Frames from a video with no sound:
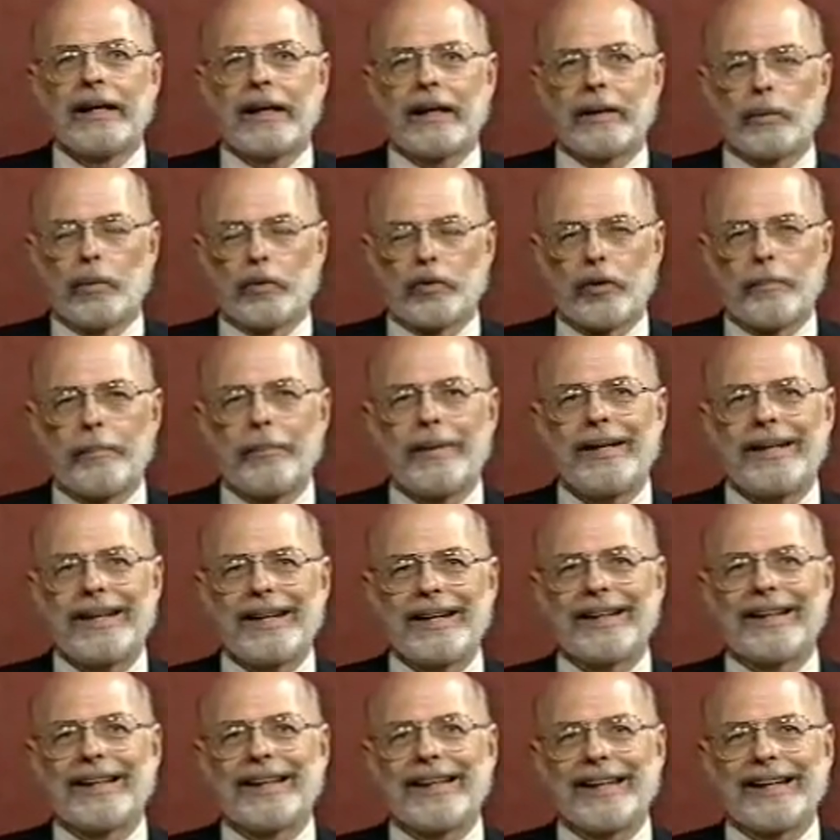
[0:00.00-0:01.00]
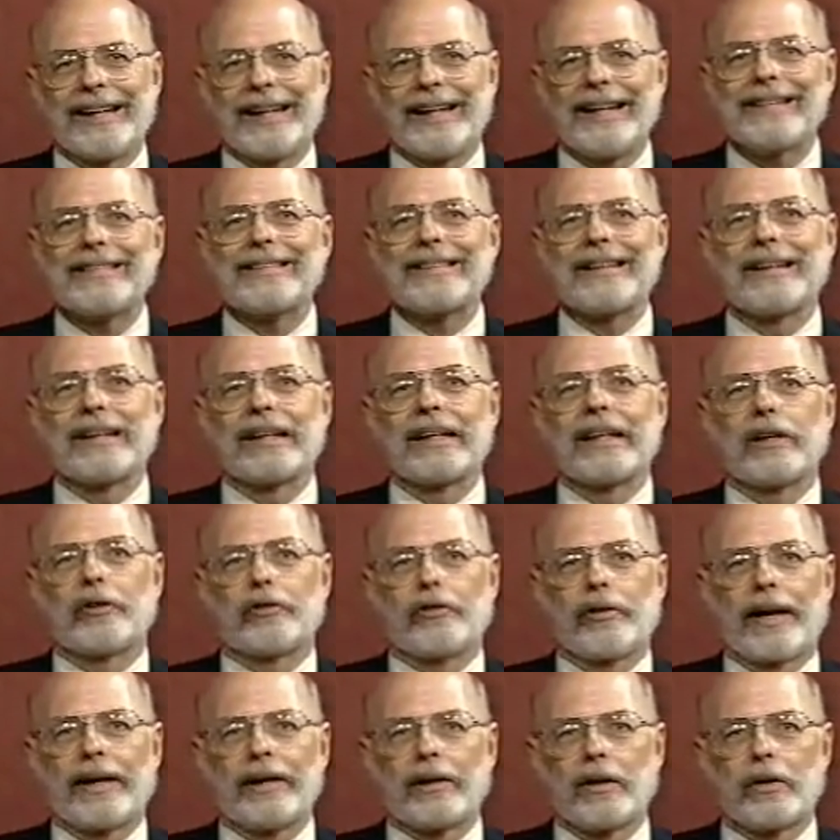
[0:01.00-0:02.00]
and was immediately and instantly
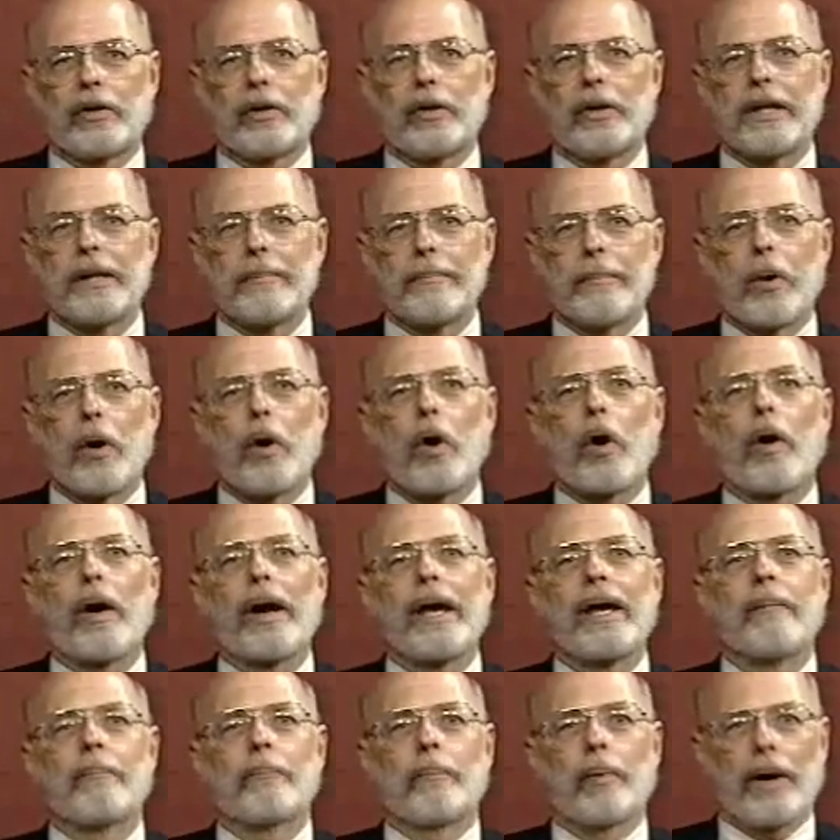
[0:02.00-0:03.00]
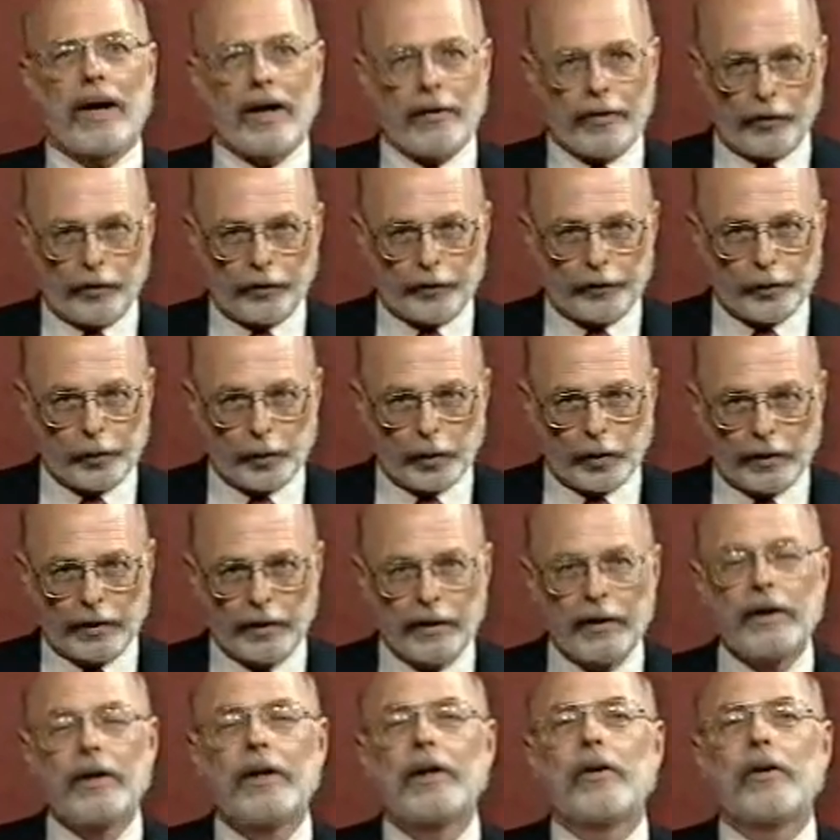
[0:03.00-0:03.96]
attracted to the bar and brothel tour.